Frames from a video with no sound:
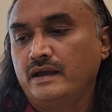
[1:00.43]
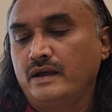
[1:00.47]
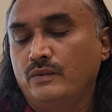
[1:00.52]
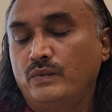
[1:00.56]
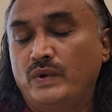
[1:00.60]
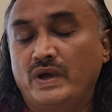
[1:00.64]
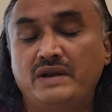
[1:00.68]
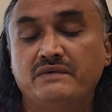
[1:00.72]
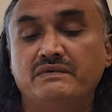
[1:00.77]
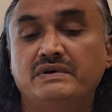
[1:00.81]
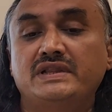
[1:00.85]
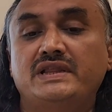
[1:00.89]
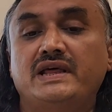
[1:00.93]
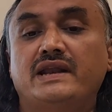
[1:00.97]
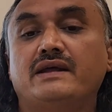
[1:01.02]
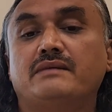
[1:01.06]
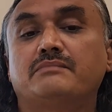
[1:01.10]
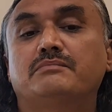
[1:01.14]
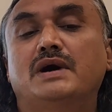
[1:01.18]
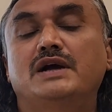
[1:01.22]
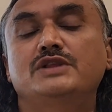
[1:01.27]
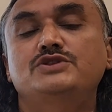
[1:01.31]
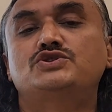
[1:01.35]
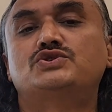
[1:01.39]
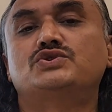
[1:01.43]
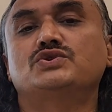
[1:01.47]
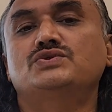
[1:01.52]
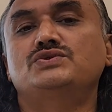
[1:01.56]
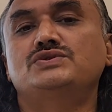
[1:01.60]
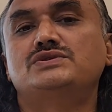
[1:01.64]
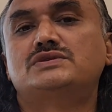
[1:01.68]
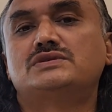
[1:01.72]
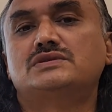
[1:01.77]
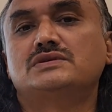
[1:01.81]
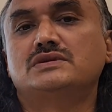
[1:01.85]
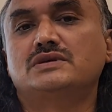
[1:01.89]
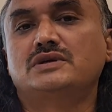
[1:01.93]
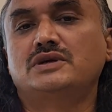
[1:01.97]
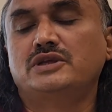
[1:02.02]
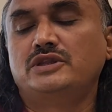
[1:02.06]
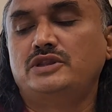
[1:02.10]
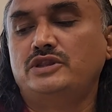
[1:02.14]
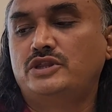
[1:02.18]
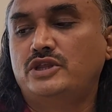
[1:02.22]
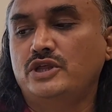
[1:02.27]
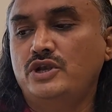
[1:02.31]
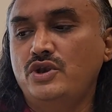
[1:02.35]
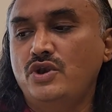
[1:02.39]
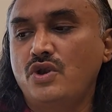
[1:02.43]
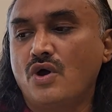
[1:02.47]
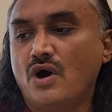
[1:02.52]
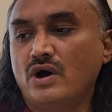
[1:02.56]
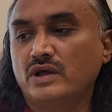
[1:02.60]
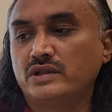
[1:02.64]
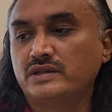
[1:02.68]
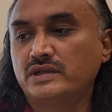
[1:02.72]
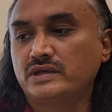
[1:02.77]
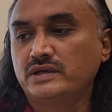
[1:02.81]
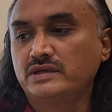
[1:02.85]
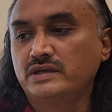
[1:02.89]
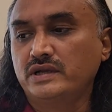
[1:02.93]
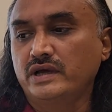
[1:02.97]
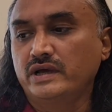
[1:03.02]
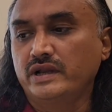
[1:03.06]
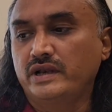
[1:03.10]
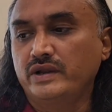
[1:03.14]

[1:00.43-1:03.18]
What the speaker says: Whenever there are monsoons, the northern